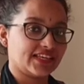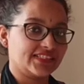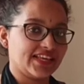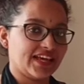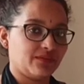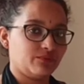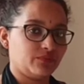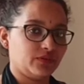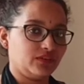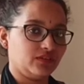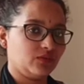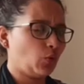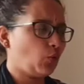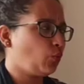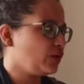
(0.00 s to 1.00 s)
example,
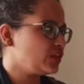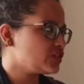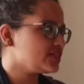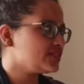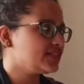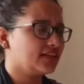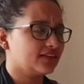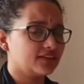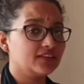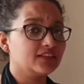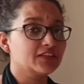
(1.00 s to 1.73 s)
which is little